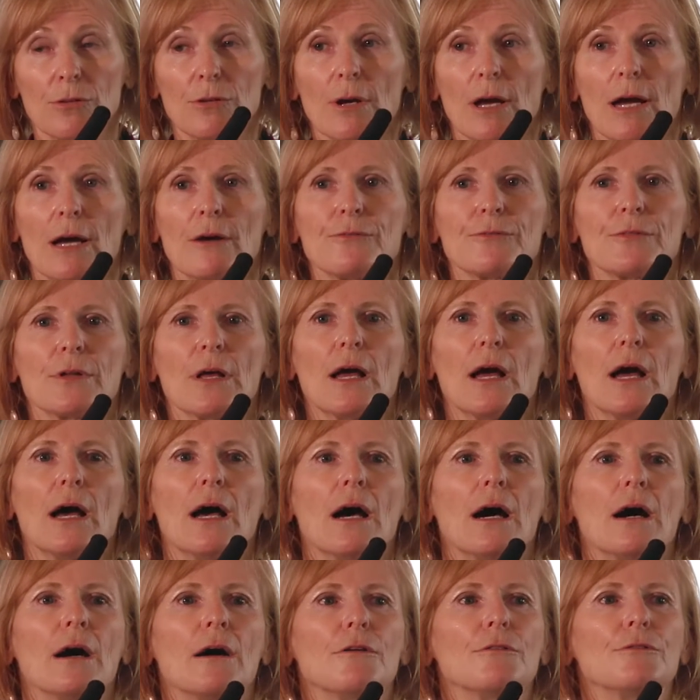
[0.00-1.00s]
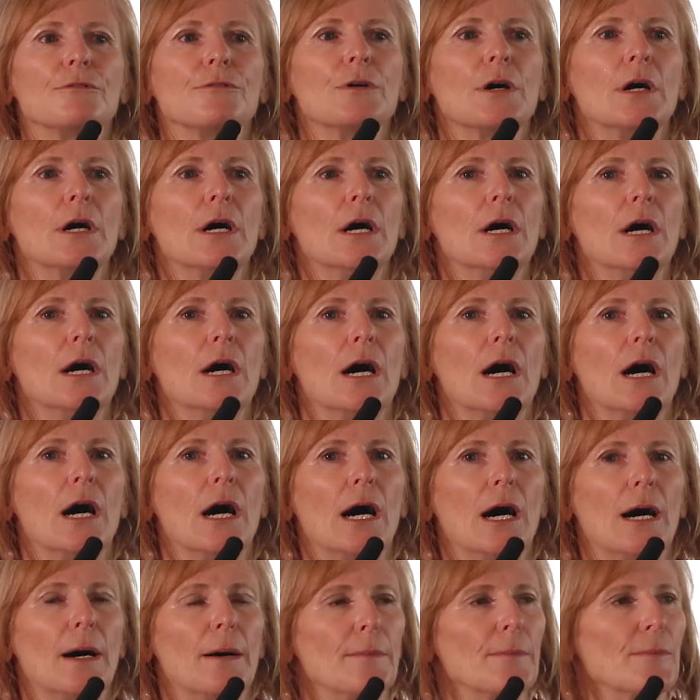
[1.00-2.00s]
You have to have
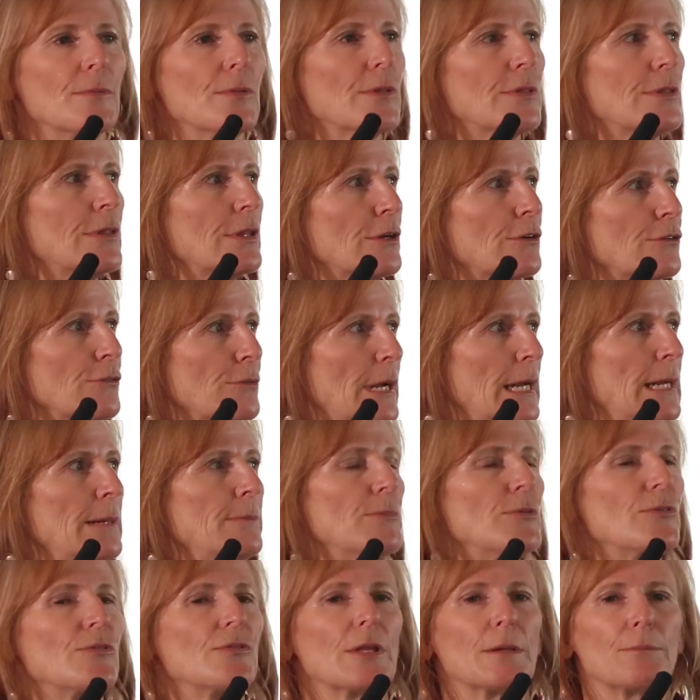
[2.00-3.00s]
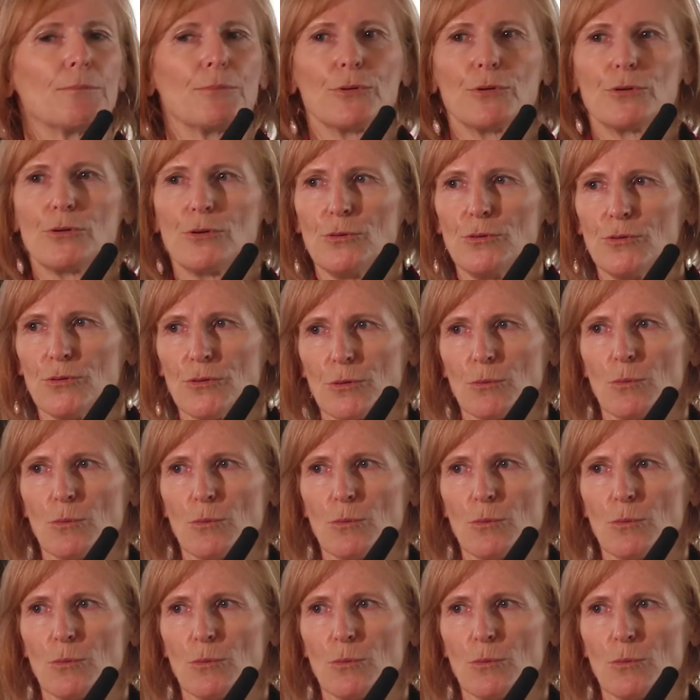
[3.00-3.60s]
the grapes that produce